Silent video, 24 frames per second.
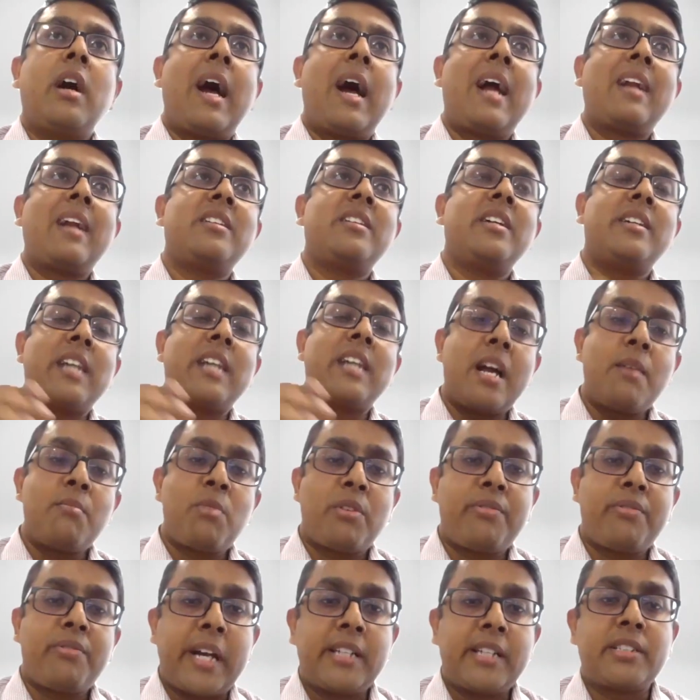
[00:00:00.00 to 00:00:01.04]
at the time
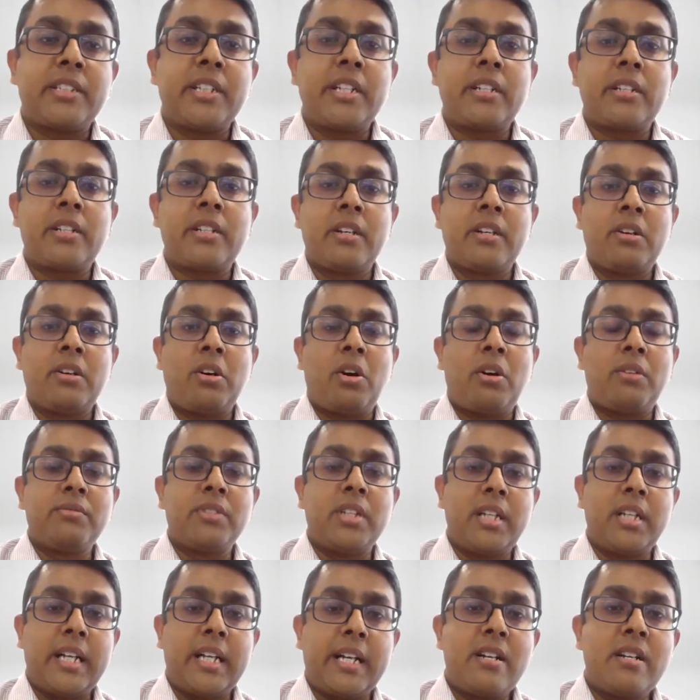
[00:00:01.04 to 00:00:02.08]
of exit of
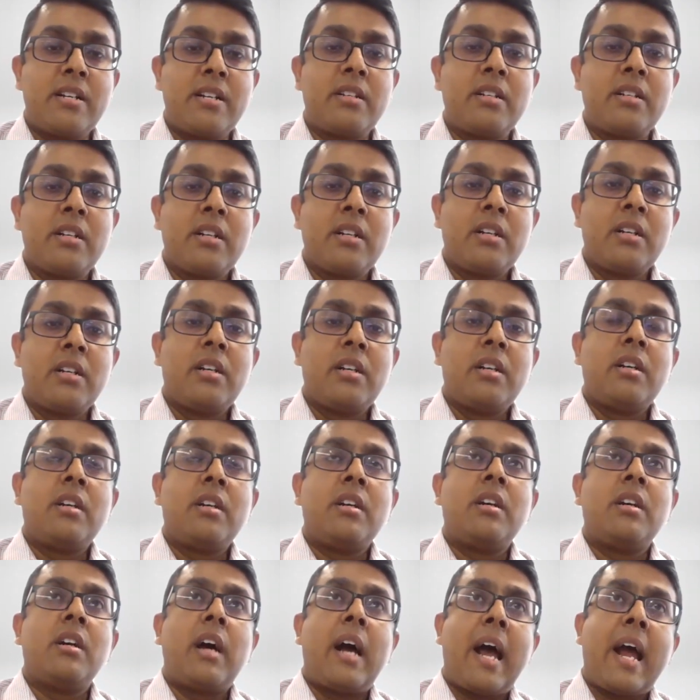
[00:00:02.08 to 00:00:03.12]
the lender.
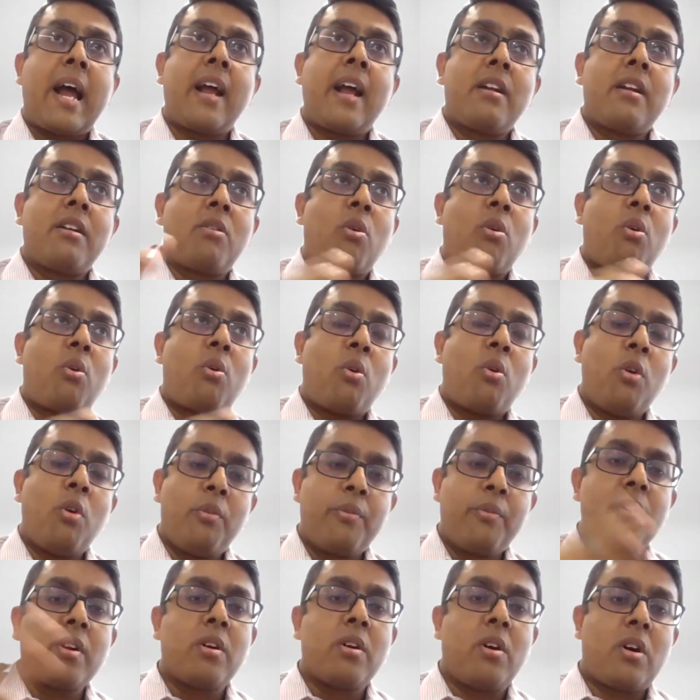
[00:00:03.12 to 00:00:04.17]
And
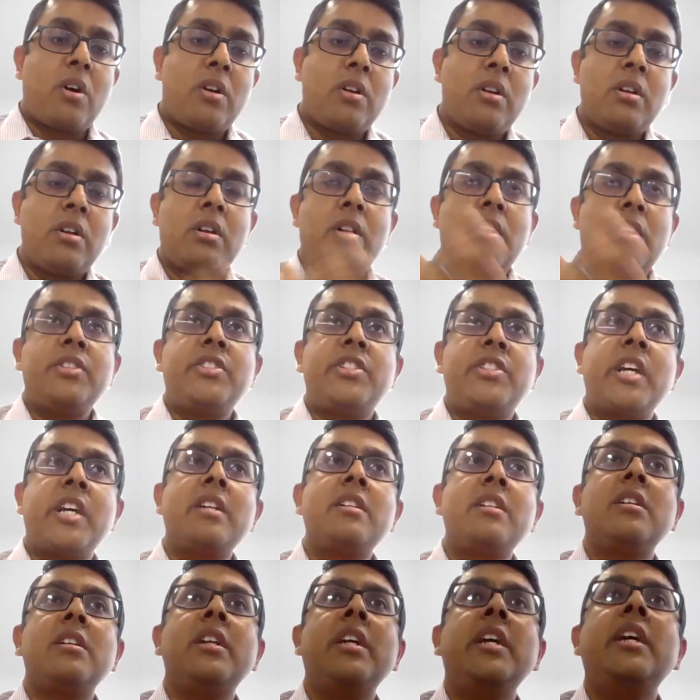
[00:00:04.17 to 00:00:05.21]
overall,
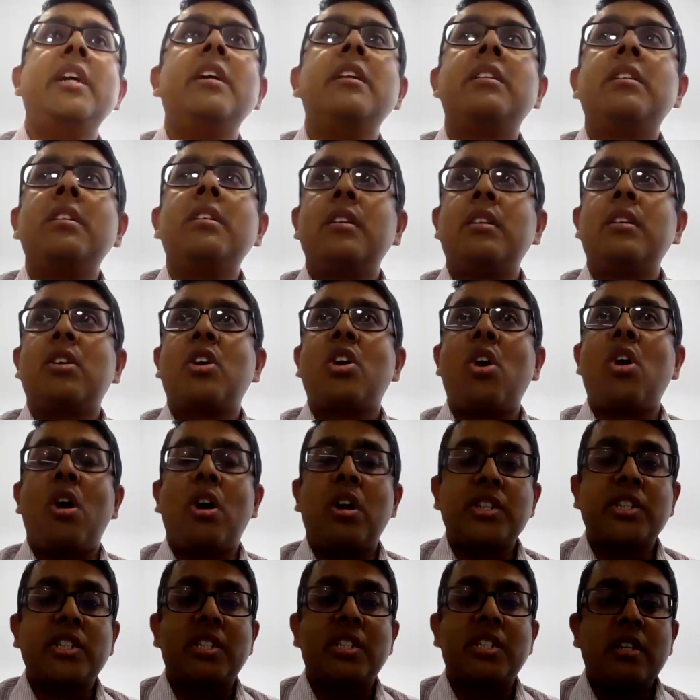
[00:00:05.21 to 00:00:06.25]
generally, the
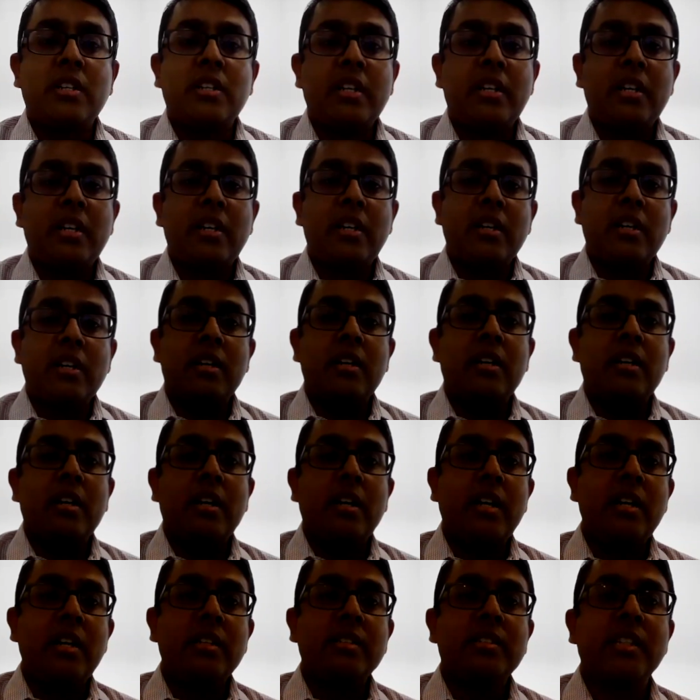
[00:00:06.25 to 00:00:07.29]
cost
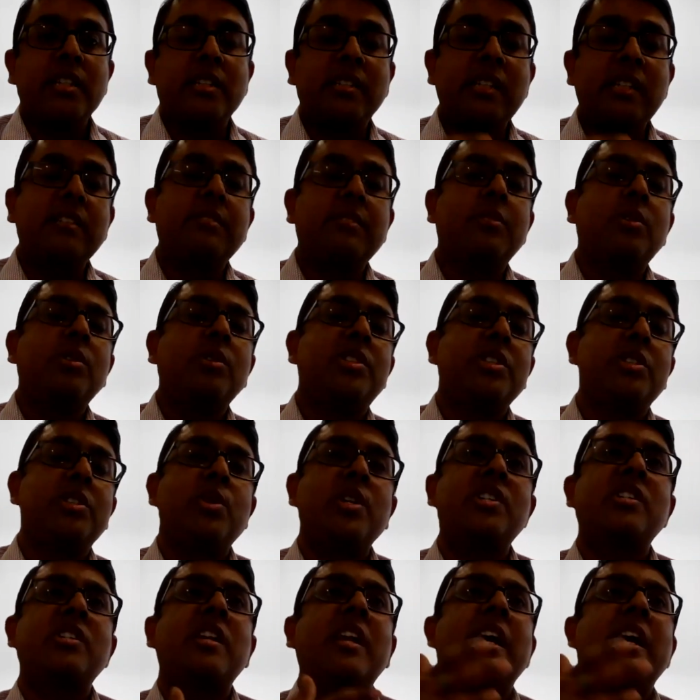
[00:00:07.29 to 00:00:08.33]
in a successful
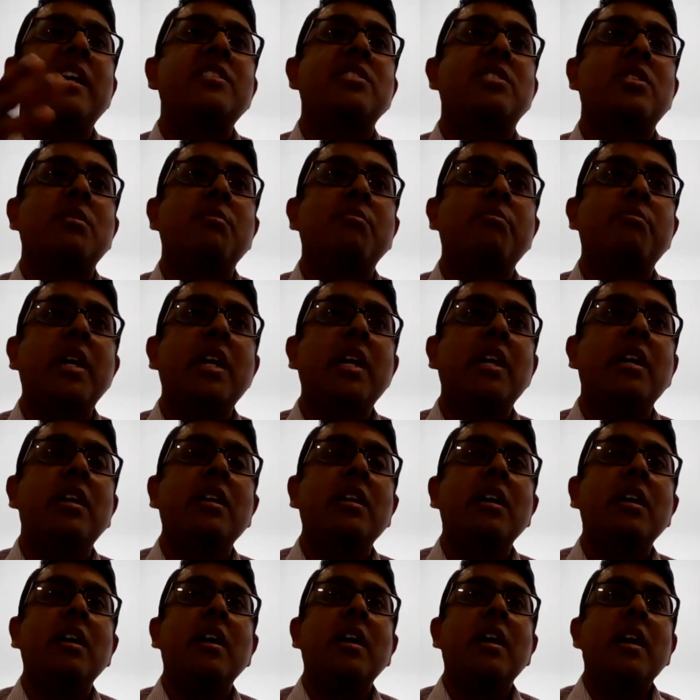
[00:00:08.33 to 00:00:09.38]
situation ends up
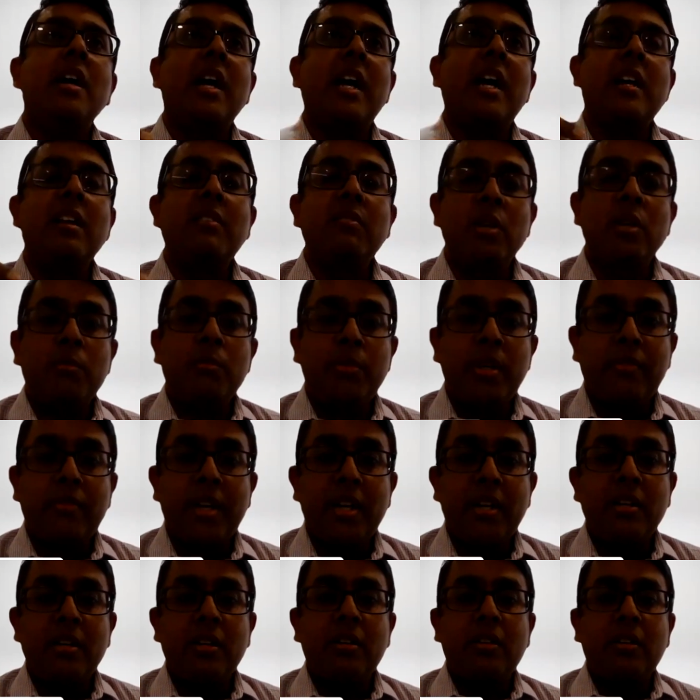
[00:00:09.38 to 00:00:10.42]
being anywhere
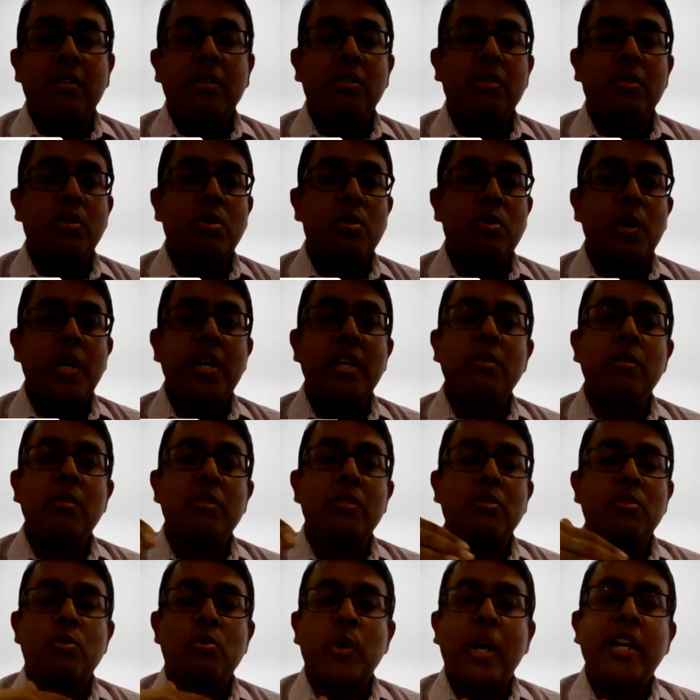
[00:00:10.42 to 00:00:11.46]
between
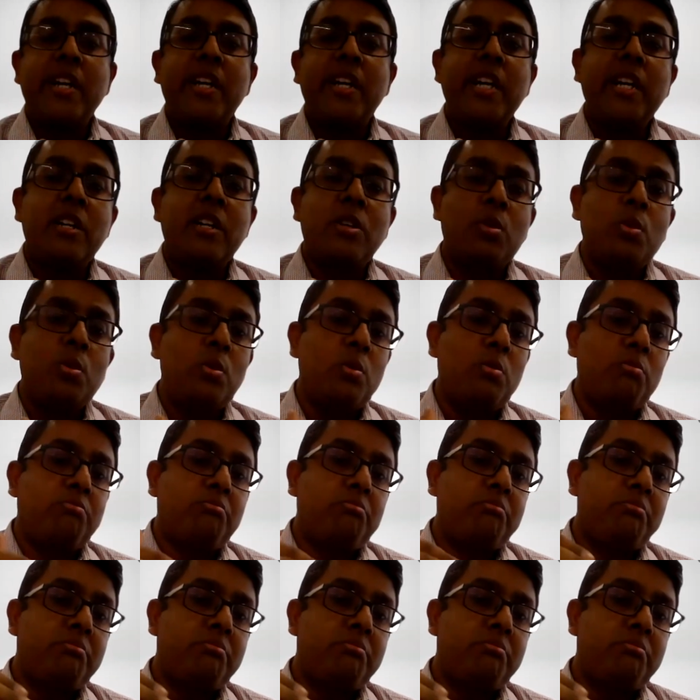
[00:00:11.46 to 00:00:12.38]
20 to